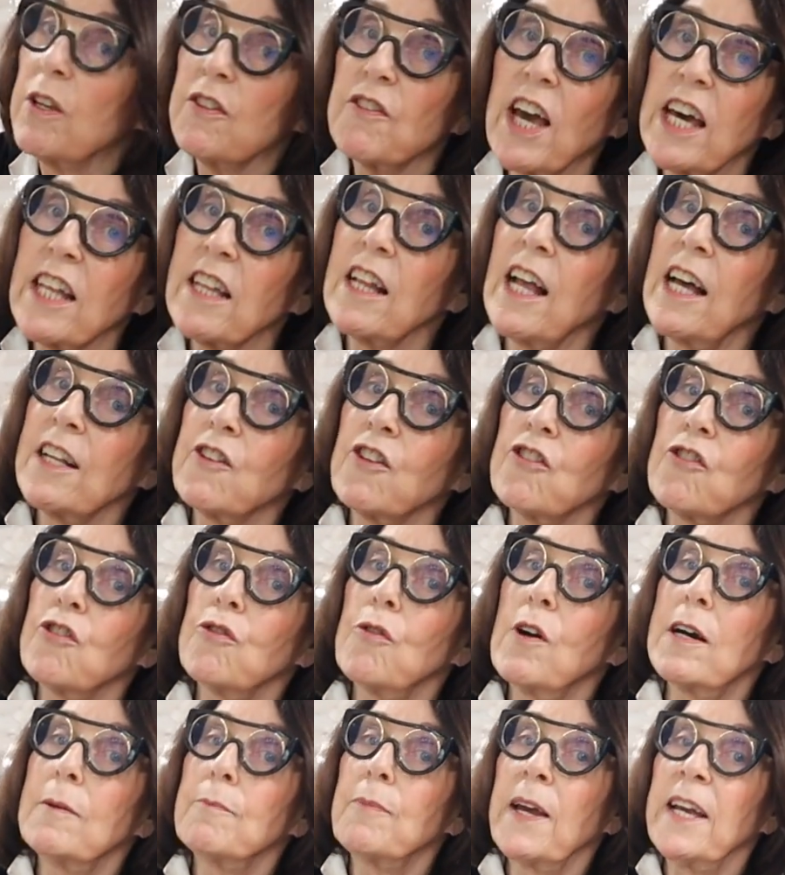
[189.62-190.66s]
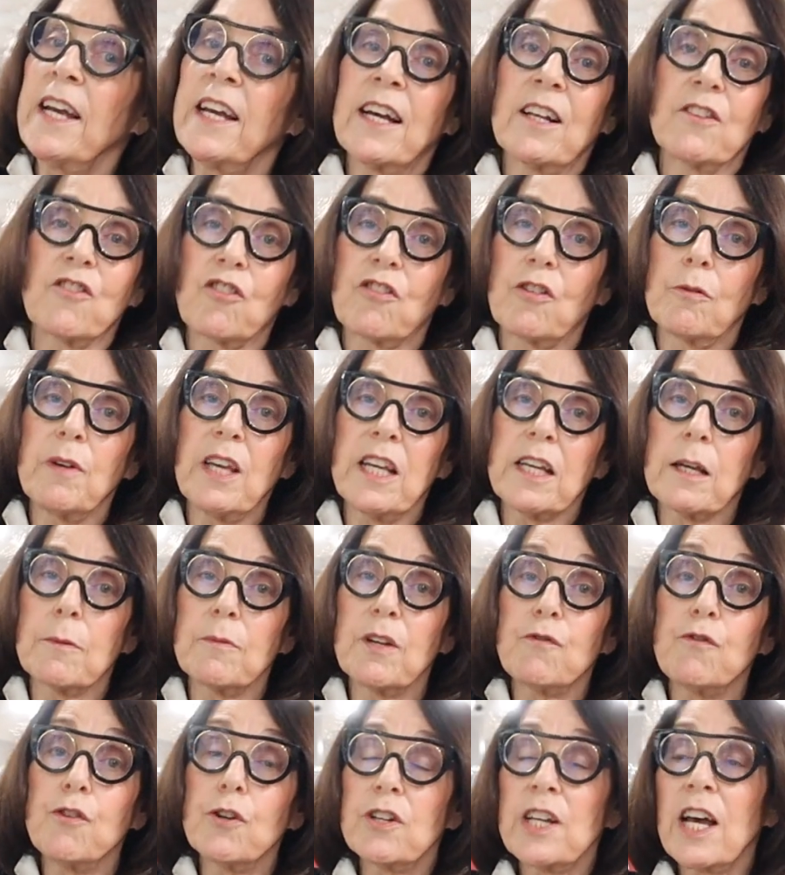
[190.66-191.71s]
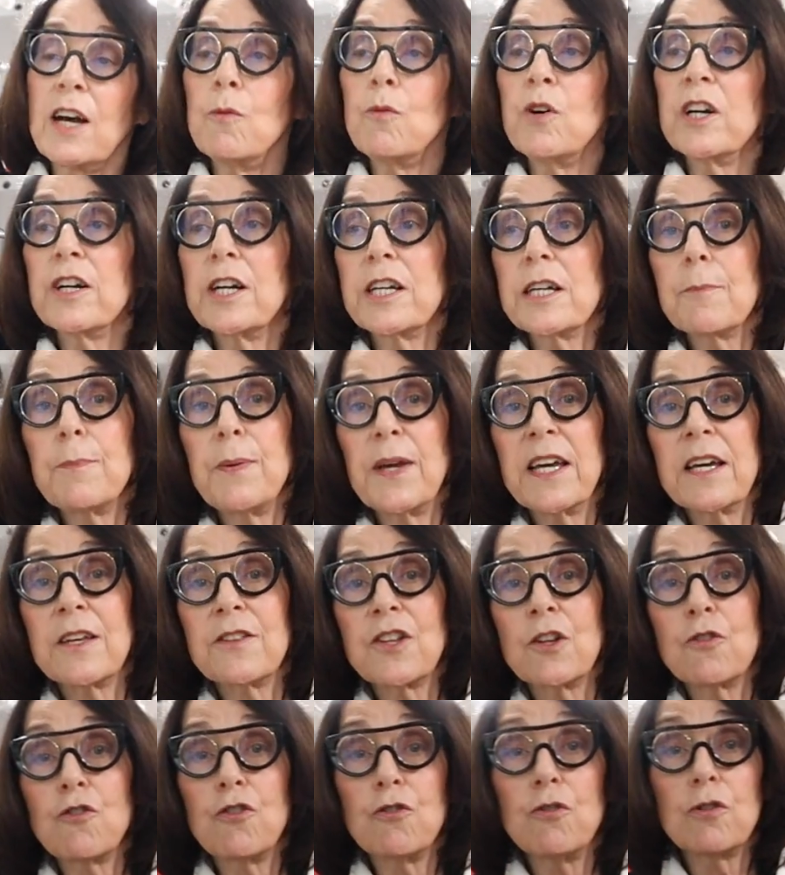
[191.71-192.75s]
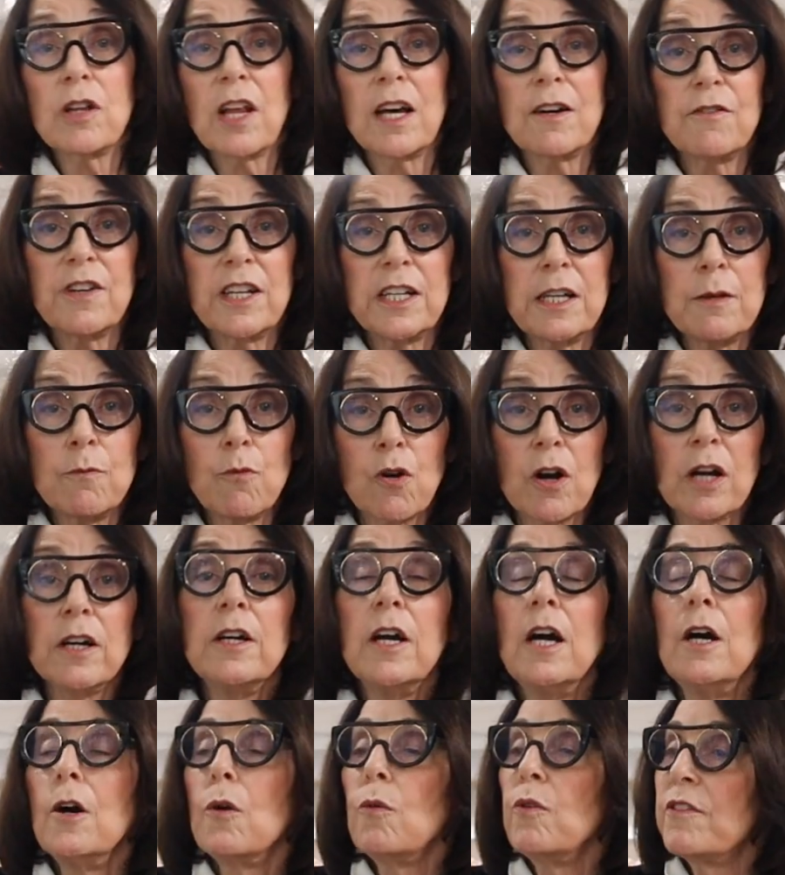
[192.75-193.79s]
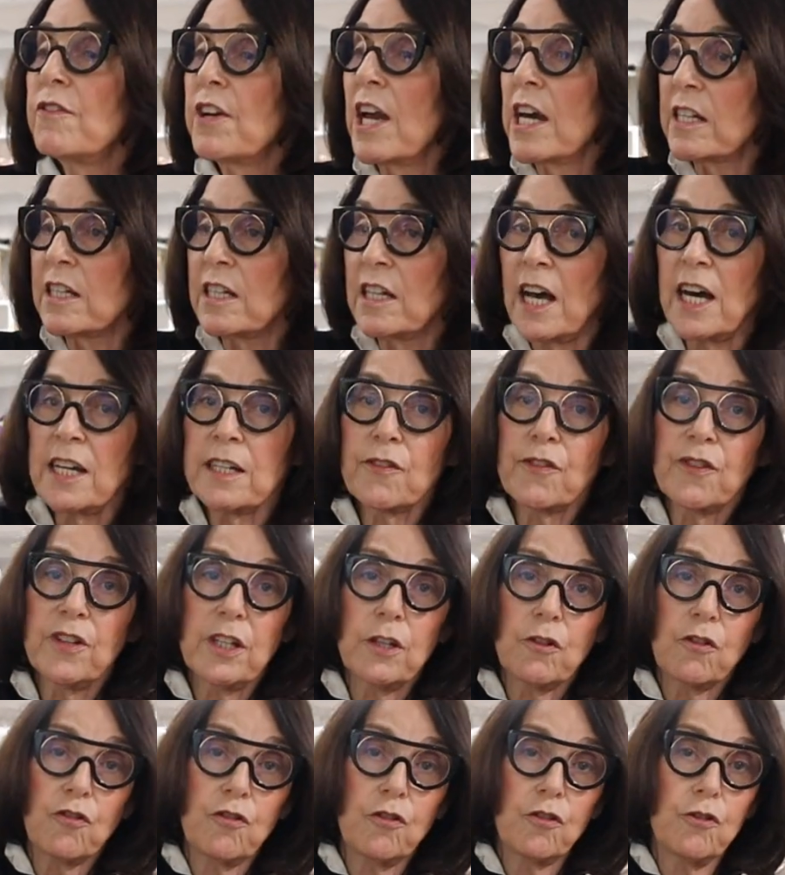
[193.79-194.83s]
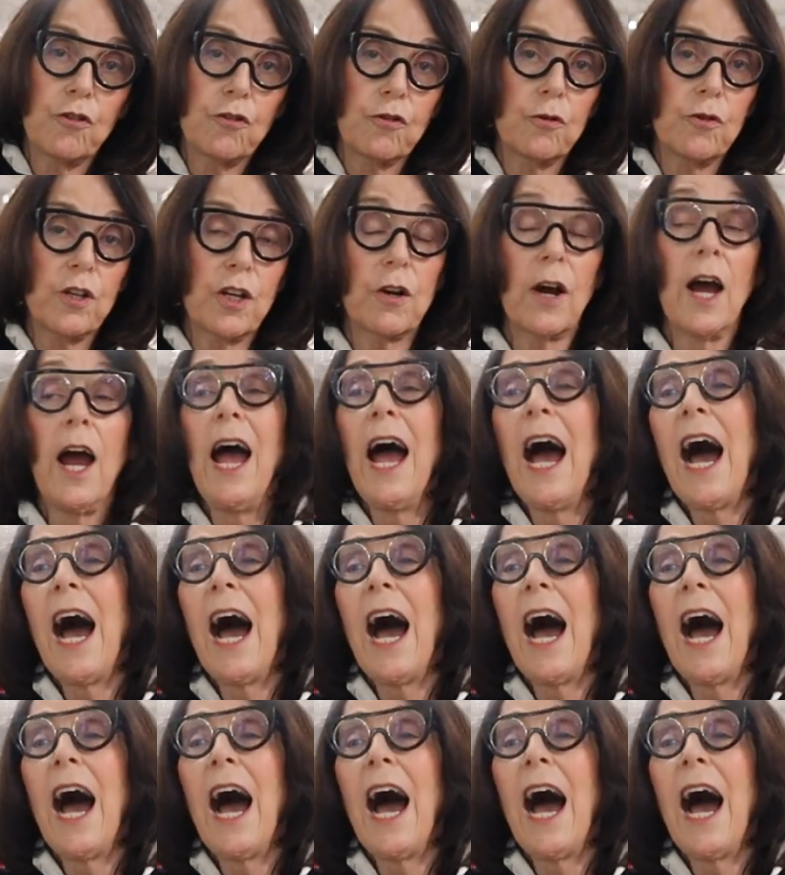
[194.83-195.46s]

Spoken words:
We've got a lot to do on pants to make them. If you're not wearing a pant that you love anymore, we've got a lot of things to do here.